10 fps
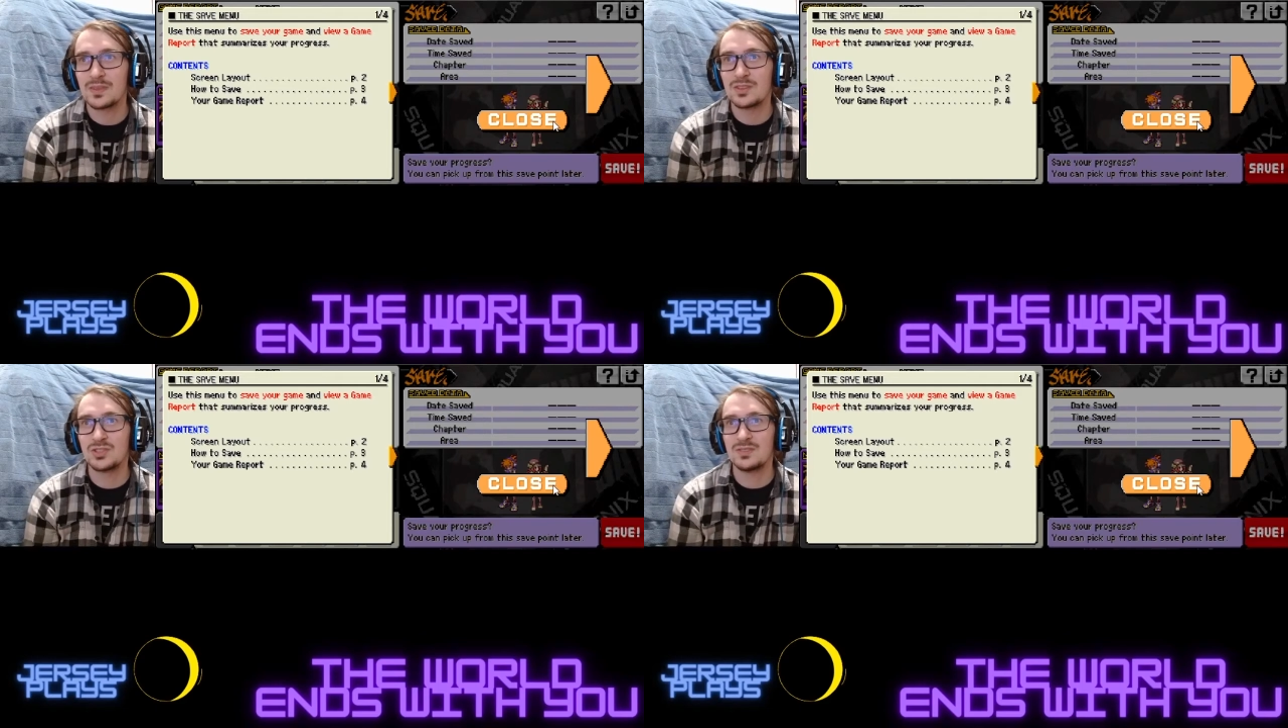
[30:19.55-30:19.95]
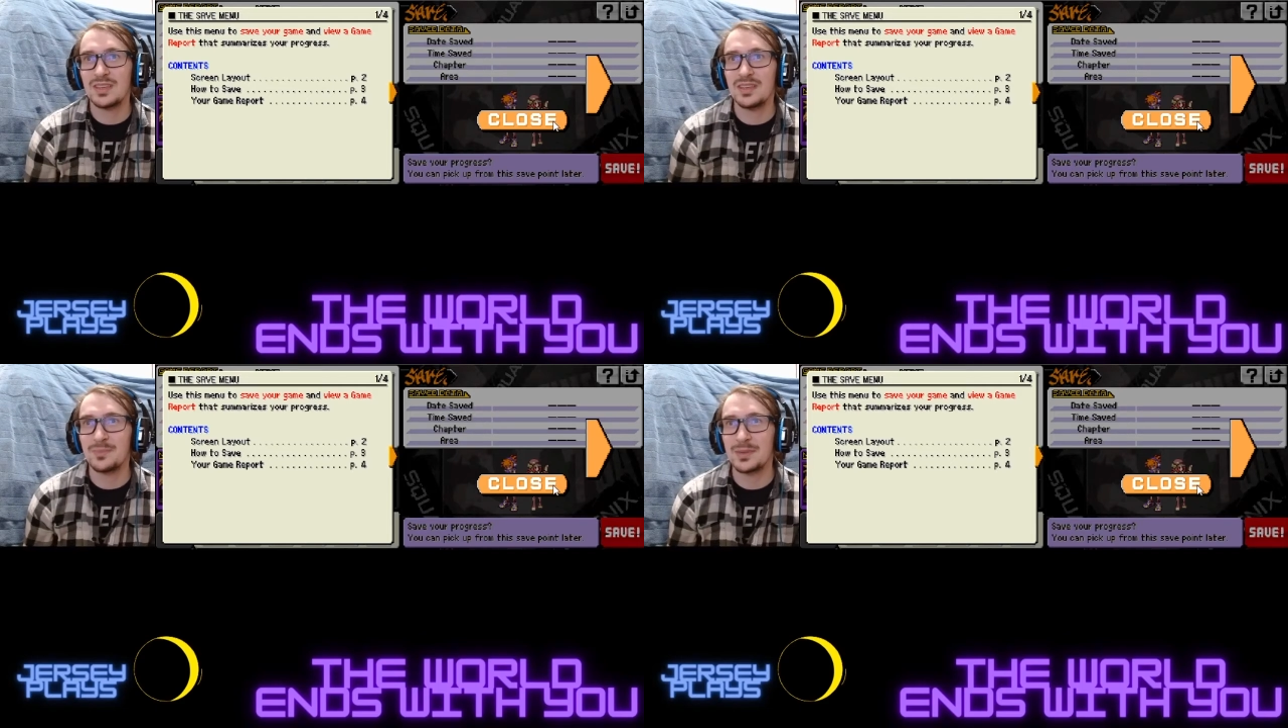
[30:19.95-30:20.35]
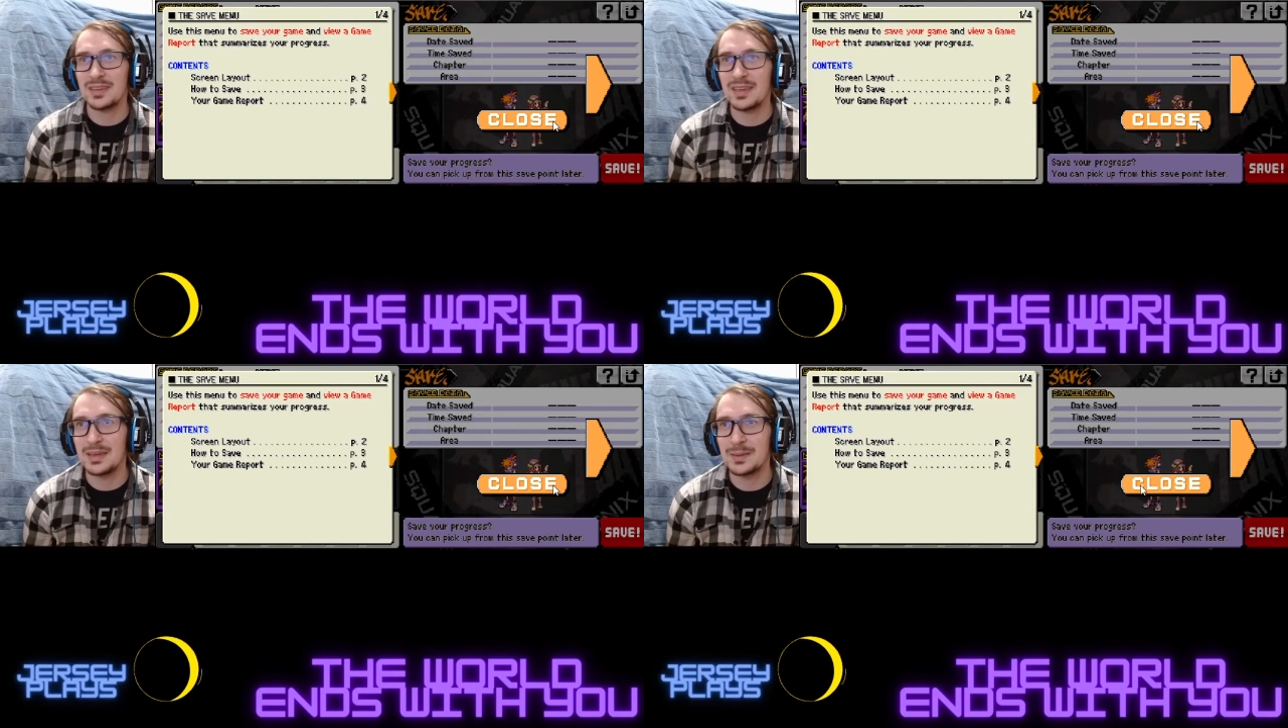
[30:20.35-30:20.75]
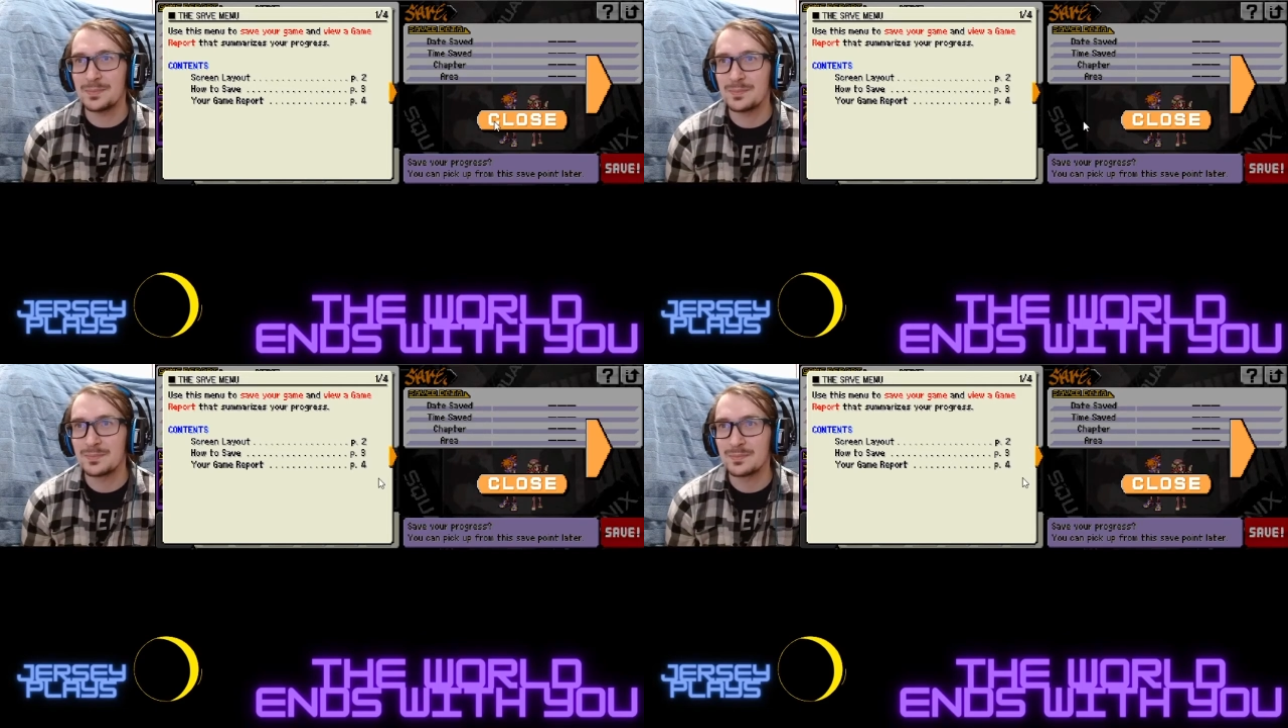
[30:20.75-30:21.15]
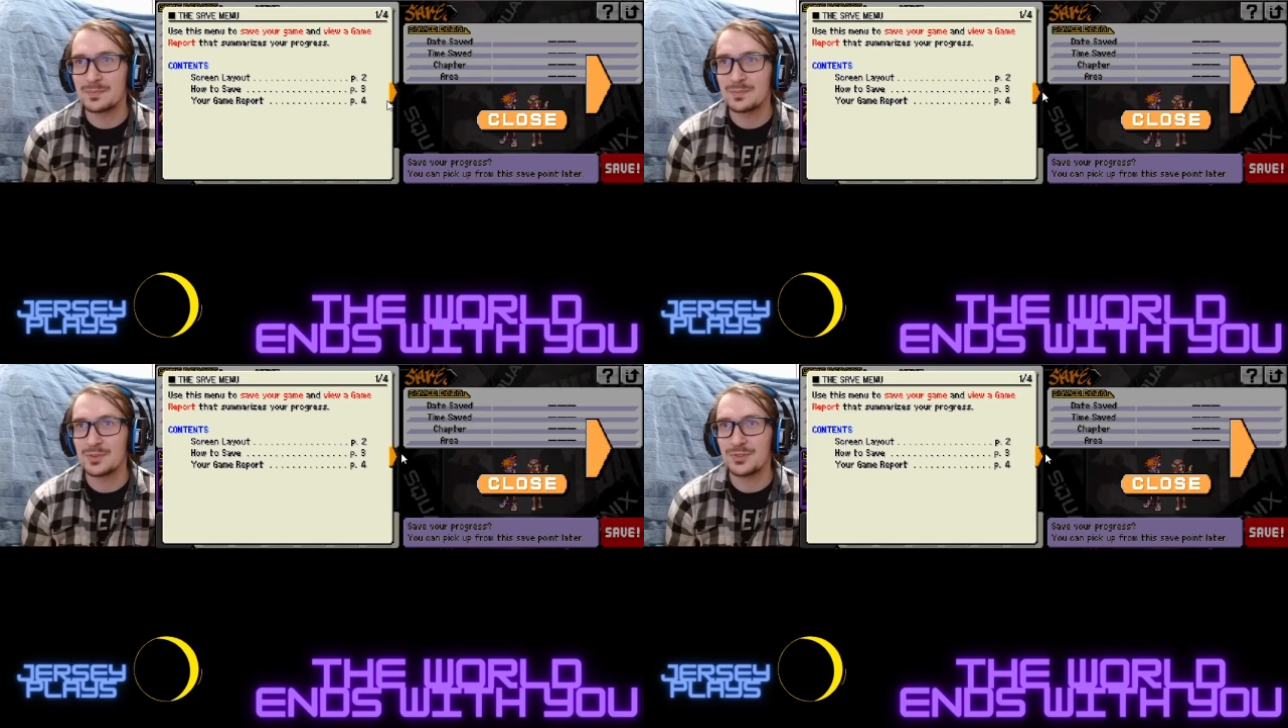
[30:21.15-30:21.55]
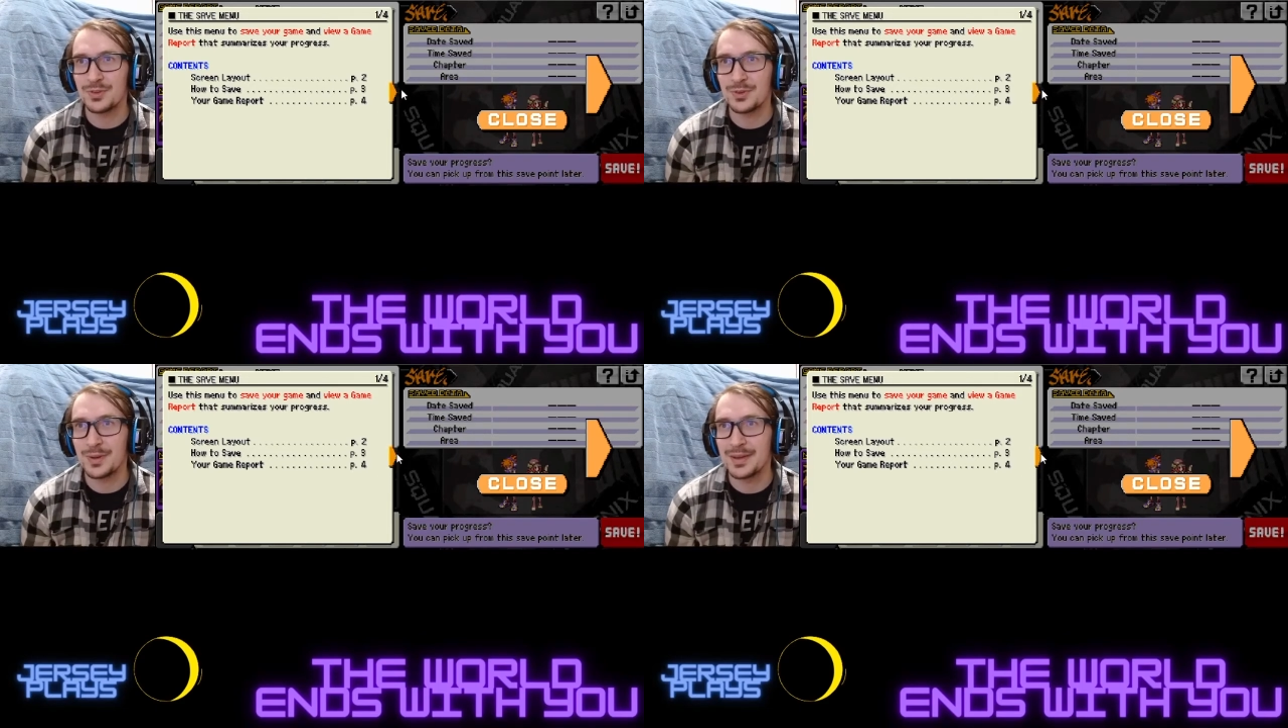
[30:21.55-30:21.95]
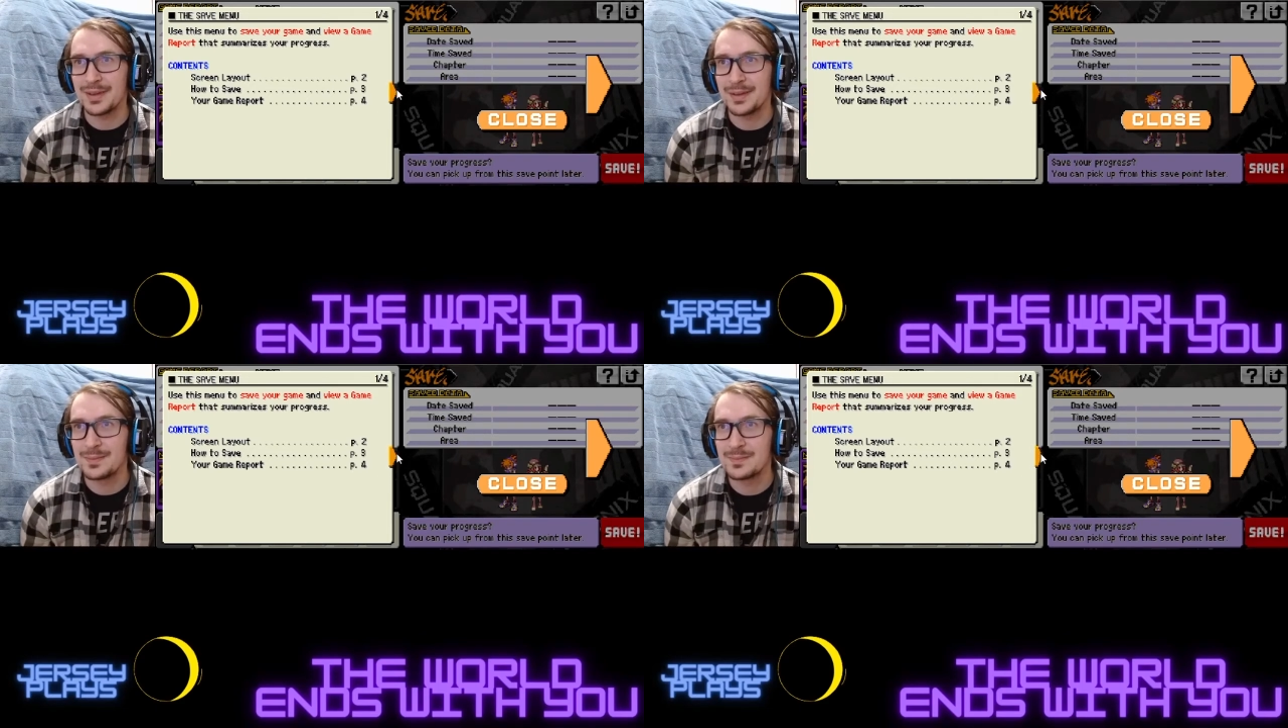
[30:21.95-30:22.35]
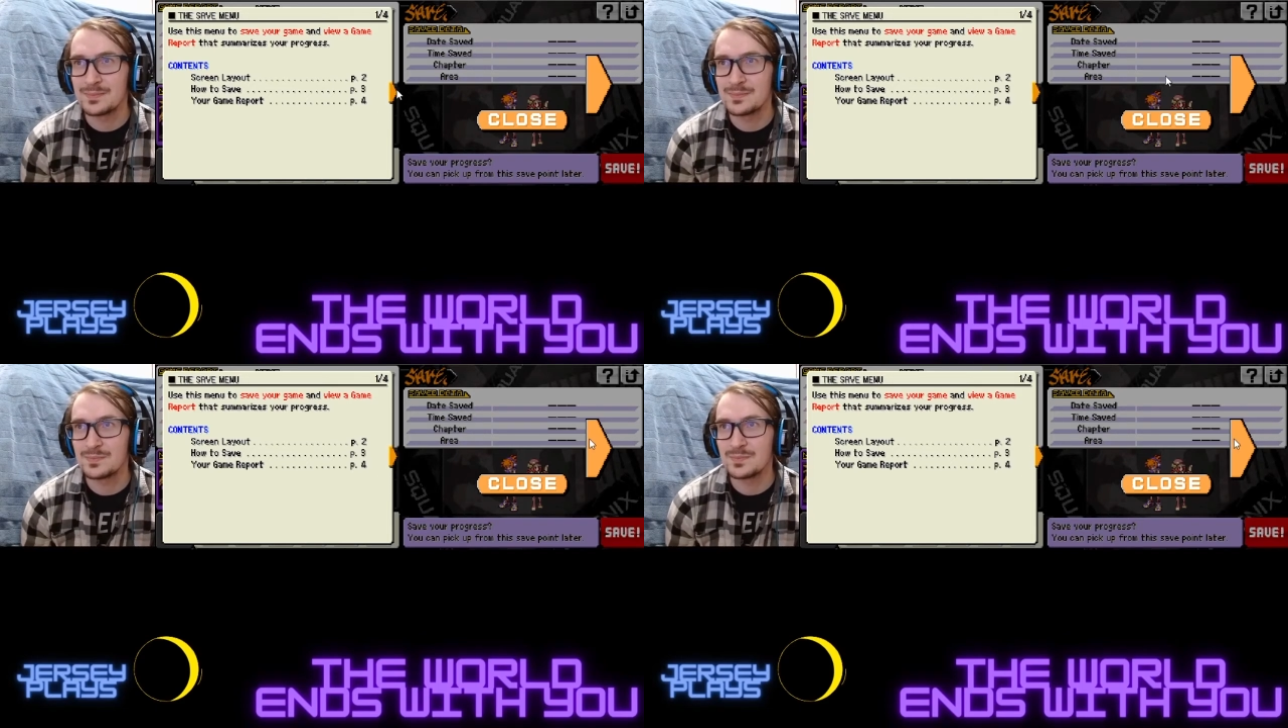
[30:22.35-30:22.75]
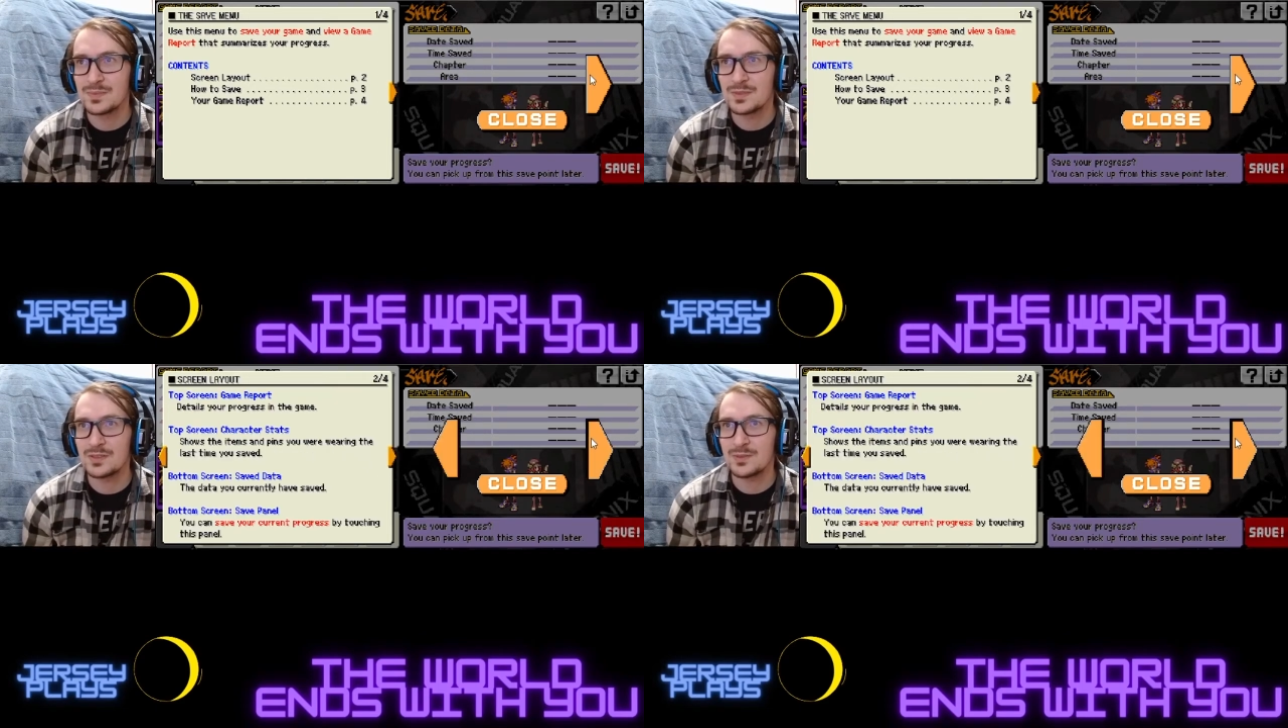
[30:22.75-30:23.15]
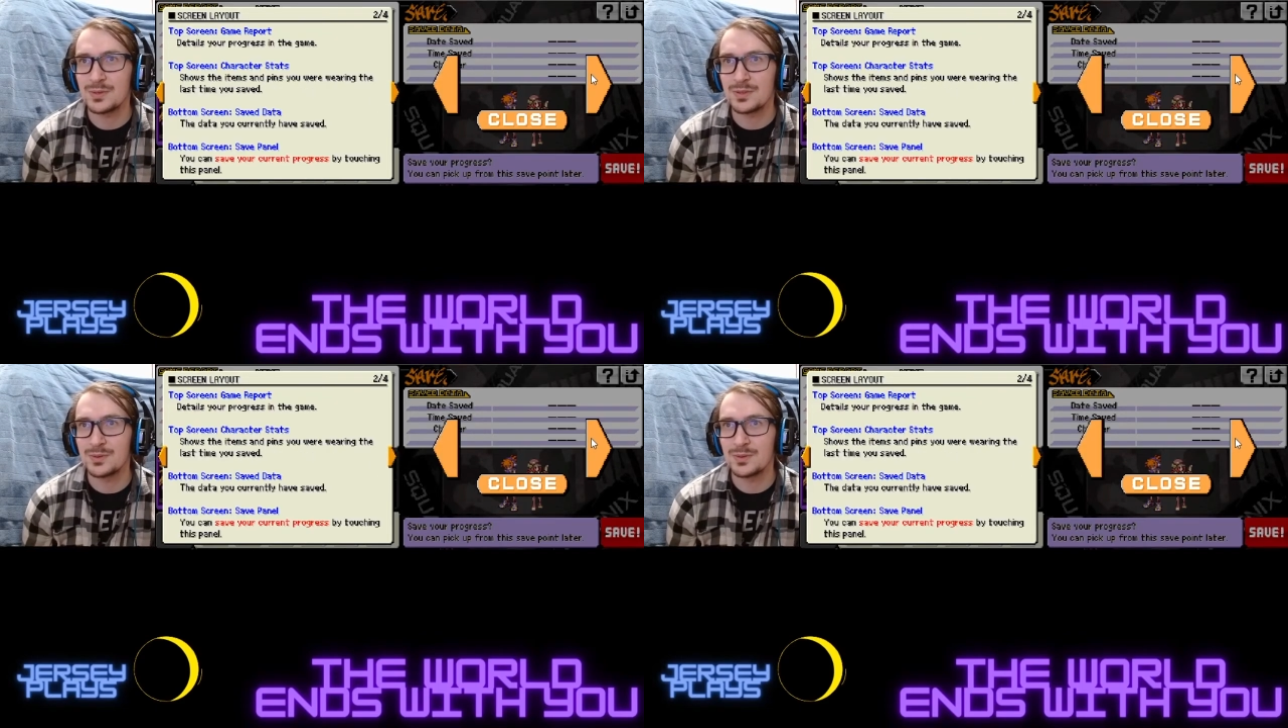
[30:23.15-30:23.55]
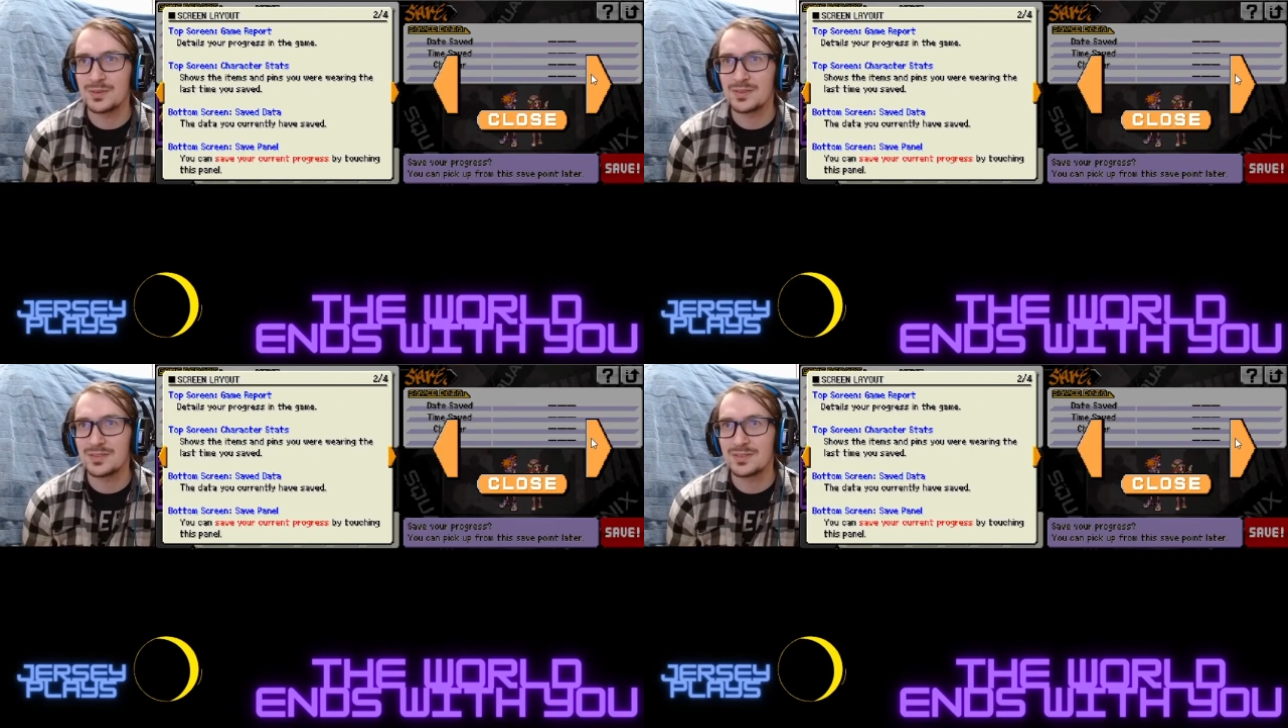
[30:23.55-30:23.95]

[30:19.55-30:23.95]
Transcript: Save my game. Sure, why not? Let's read through this.